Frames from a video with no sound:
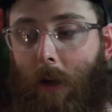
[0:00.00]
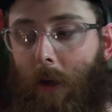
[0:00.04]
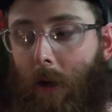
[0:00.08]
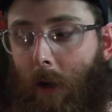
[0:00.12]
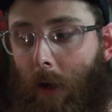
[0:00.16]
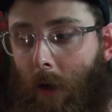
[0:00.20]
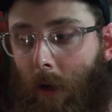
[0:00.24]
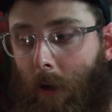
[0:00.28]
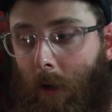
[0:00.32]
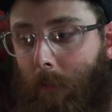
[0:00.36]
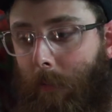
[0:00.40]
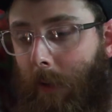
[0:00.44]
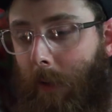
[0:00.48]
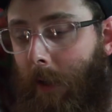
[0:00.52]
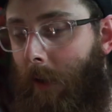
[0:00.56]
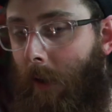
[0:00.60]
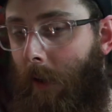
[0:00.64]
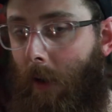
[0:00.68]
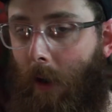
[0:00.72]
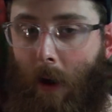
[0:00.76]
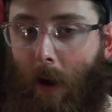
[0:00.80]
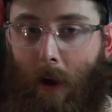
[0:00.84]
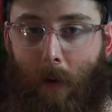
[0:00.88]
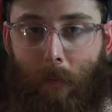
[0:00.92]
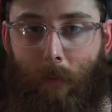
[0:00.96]
And
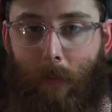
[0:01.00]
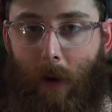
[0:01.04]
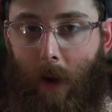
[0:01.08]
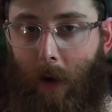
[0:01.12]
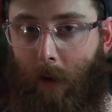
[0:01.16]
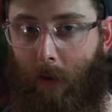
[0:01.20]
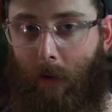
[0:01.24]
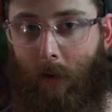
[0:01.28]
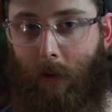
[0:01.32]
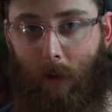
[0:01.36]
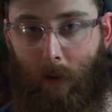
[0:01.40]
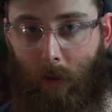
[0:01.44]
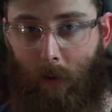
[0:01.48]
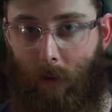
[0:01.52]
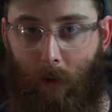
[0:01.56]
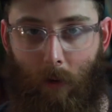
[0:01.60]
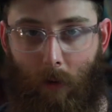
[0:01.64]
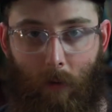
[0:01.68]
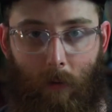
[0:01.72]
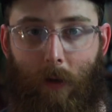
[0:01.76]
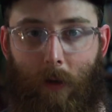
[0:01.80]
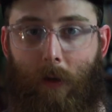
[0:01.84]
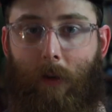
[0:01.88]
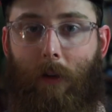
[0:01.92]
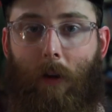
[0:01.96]
I'm not gonna
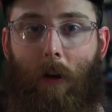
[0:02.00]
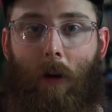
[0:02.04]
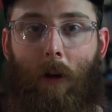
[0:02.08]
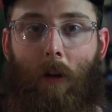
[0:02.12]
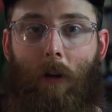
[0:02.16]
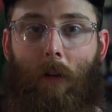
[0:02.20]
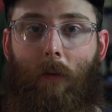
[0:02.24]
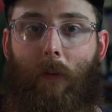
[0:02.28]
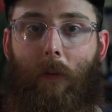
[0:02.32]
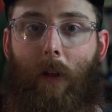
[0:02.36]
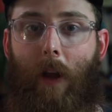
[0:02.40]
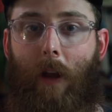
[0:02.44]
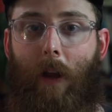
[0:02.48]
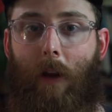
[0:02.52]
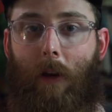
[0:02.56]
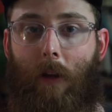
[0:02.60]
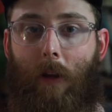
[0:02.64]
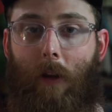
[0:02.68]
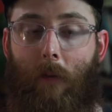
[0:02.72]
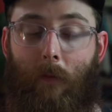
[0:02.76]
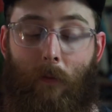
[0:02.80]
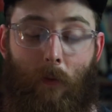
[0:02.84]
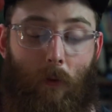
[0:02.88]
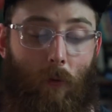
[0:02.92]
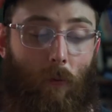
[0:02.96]
go into all of that.
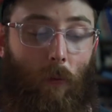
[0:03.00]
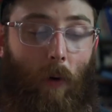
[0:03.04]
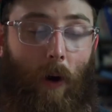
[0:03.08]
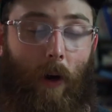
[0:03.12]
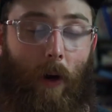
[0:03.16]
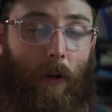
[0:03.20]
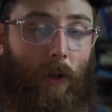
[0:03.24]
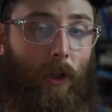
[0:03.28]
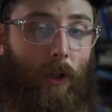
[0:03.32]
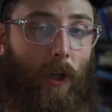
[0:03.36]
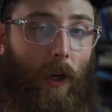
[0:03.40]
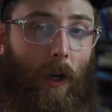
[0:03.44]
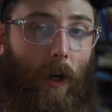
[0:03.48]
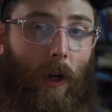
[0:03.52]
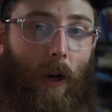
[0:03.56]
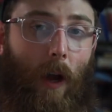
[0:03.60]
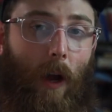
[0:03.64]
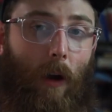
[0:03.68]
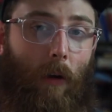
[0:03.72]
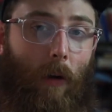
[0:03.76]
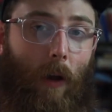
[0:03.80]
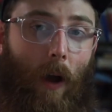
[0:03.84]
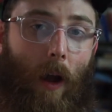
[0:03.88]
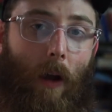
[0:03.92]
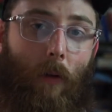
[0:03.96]
If you wanna check it
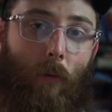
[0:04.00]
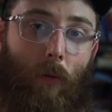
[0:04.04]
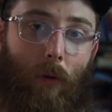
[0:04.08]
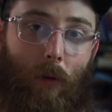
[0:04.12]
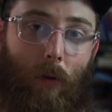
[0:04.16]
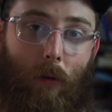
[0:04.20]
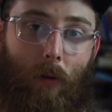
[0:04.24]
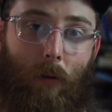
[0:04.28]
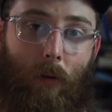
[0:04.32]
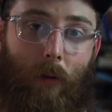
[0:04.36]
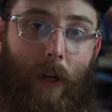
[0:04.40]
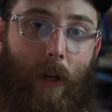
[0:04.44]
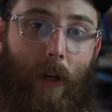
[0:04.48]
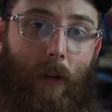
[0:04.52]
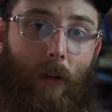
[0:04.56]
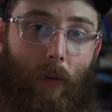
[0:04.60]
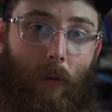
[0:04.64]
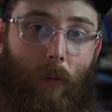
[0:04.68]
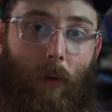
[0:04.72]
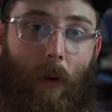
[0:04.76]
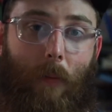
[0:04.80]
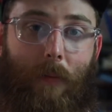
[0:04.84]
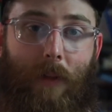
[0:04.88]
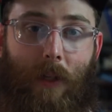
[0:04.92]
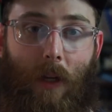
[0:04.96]
out, I will link the
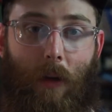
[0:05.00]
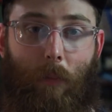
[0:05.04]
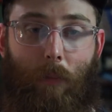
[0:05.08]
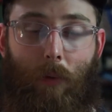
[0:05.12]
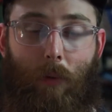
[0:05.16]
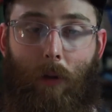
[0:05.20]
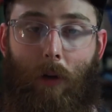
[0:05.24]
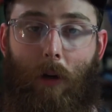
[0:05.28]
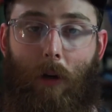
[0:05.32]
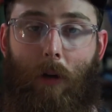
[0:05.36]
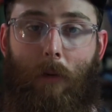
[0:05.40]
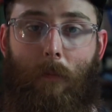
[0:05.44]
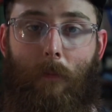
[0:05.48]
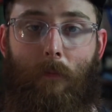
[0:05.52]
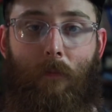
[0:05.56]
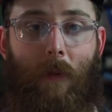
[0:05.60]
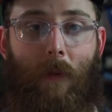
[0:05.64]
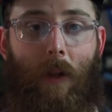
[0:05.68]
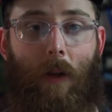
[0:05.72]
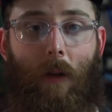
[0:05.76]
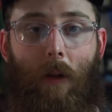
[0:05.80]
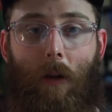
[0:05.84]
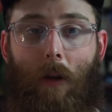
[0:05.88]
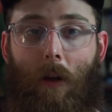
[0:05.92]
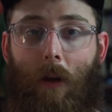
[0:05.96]
website below
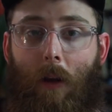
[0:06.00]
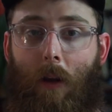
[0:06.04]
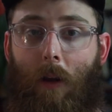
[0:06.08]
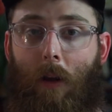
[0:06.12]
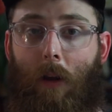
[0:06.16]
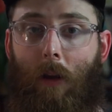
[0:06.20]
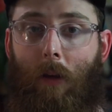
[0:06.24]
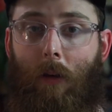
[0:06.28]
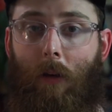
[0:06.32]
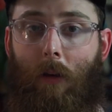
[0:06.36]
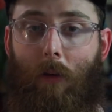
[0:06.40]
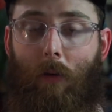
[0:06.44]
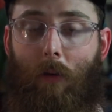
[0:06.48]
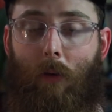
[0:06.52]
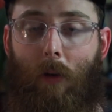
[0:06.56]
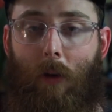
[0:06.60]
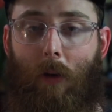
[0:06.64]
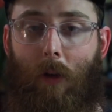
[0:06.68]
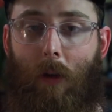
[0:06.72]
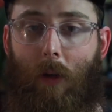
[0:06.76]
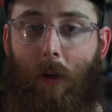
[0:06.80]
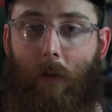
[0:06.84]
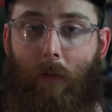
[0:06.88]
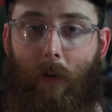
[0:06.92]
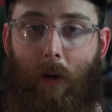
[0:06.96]
and you
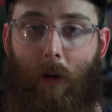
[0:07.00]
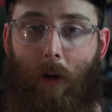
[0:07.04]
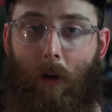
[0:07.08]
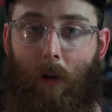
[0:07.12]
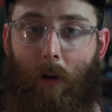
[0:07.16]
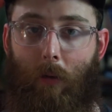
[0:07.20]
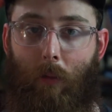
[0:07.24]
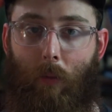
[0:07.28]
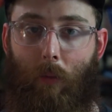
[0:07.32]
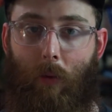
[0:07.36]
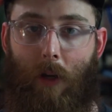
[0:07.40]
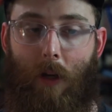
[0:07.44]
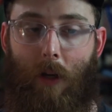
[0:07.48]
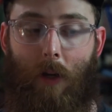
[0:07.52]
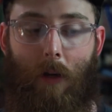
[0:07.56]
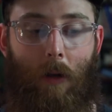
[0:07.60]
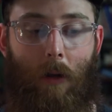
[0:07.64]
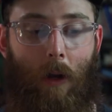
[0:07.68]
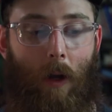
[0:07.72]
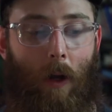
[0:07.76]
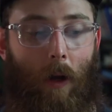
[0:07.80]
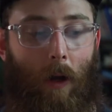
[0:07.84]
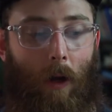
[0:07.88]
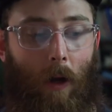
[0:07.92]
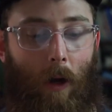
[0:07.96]
can give it all a read.
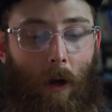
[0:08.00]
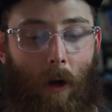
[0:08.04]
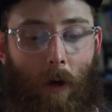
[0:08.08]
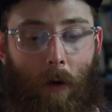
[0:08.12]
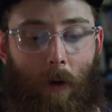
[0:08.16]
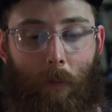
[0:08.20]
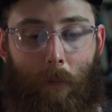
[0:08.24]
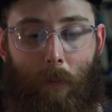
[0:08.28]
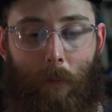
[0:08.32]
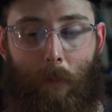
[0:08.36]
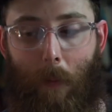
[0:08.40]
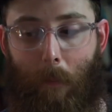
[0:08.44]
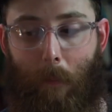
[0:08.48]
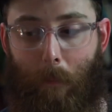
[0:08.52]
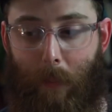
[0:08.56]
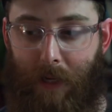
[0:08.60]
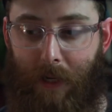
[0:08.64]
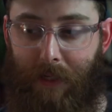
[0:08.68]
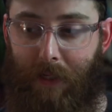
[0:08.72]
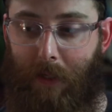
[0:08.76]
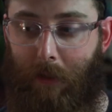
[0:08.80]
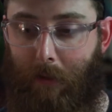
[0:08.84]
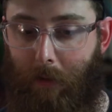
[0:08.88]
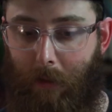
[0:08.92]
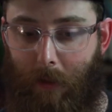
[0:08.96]
But
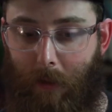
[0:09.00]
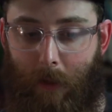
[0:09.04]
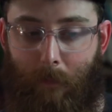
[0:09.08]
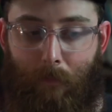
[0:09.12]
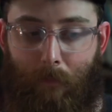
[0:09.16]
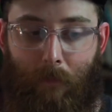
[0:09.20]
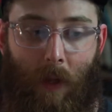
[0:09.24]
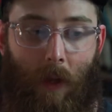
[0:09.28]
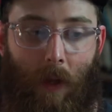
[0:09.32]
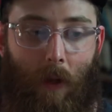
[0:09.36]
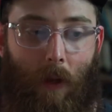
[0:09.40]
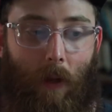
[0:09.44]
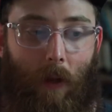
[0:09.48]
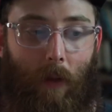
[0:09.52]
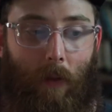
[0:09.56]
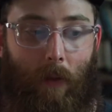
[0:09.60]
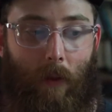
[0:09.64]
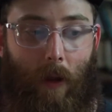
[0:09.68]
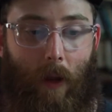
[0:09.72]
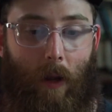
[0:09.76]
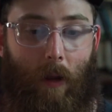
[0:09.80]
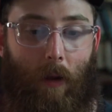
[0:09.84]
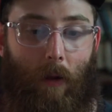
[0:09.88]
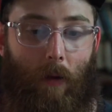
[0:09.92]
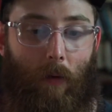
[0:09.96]
basically,
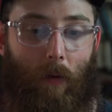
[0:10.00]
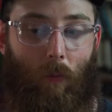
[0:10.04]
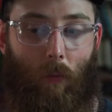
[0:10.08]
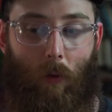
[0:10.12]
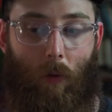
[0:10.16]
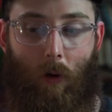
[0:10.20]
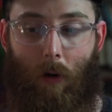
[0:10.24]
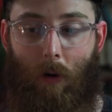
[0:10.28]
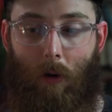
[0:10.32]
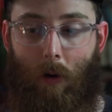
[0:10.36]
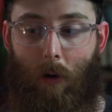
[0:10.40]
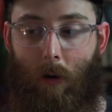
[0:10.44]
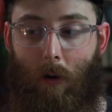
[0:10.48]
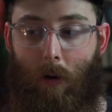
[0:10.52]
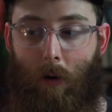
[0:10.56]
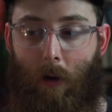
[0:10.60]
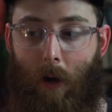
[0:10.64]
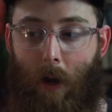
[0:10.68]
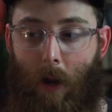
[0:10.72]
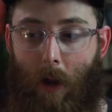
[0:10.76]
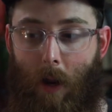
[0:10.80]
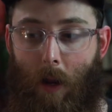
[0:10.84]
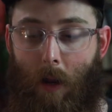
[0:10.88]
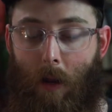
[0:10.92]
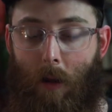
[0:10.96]
they were
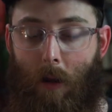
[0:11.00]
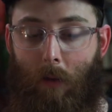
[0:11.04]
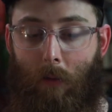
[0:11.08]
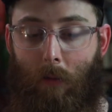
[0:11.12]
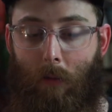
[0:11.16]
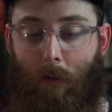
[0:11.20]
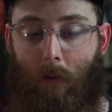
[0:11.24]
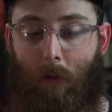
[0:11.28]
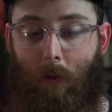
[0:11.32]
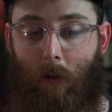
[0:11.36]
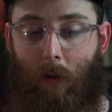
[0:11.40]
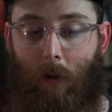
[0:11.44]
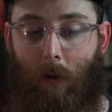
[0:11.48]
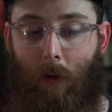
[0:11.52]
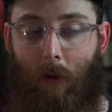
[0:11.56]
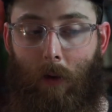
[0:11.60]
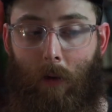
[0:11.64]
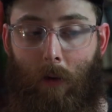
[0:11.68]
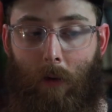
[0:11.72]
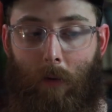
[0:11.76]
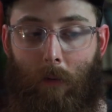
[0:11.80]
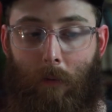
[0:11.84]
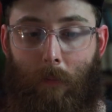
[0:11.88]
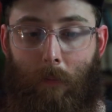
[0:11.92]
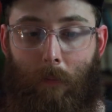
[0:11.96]
a
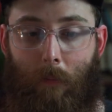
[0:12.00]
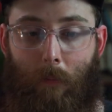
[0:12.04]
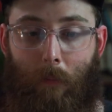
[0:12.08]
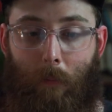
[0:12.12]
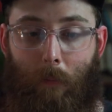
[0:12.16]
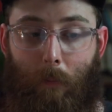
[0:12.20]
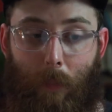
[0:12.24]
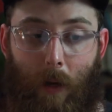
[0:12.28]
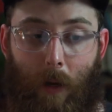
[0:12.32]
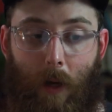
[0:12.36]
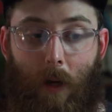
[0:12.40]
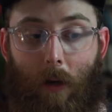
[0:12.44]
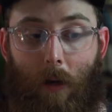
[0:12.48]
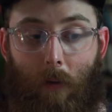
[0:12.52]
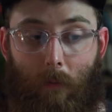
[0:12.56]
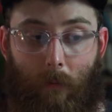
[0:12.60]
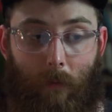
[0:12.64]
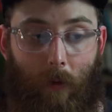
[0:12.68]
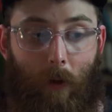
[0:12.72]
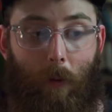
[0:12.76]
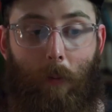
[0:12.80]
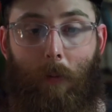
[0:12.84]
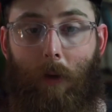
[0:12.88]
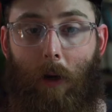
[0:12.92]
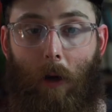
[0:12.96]
big
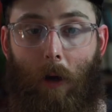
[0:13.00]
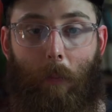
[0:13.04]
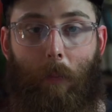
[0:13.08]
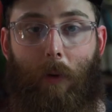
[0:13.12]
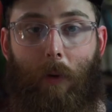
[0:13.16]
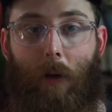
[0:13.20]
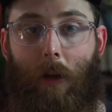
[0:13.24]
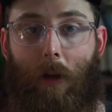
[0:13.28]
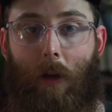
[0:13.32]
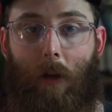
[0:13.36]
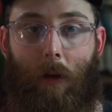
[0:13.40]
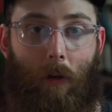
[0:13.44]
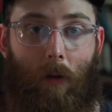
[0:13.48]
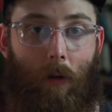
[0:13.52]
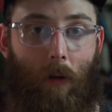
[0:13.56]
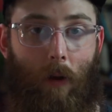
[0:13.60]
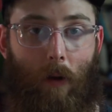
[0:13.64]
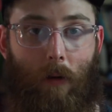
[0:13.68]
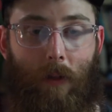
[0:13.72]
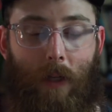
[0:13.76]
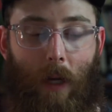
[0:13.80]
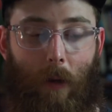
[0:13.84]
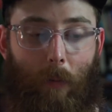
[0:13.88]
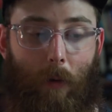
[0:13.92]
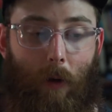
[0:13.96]
film company a
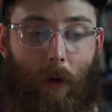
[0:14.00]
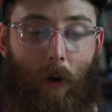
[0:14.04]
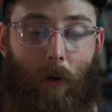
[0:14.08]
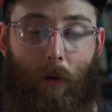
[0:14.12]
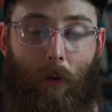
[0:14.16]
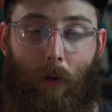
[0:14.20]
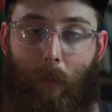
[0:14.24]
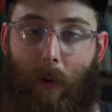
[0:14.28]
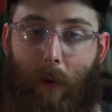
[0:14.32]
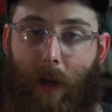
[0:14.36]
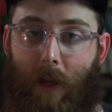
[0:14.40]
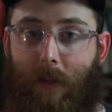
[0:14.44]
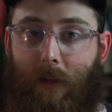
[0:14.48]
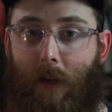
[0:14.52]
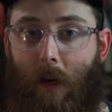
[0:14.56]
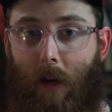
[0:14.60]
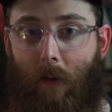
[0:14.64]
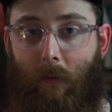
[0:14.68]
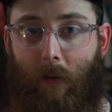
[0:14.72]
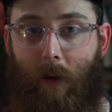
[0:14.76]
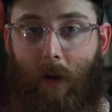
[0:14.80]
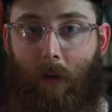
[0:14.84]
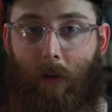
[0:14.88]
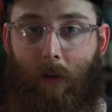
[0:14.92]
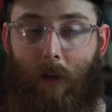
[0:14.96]
long time ago. They're based out
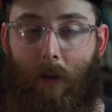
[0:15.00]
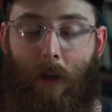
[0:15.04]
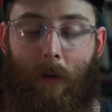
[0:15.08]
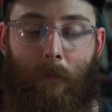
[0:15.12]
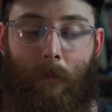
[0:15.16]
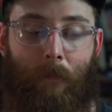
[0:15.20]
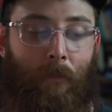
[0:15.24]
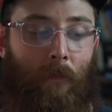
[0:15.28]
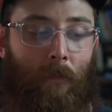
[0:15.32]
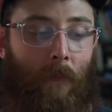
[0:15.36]
of Italy.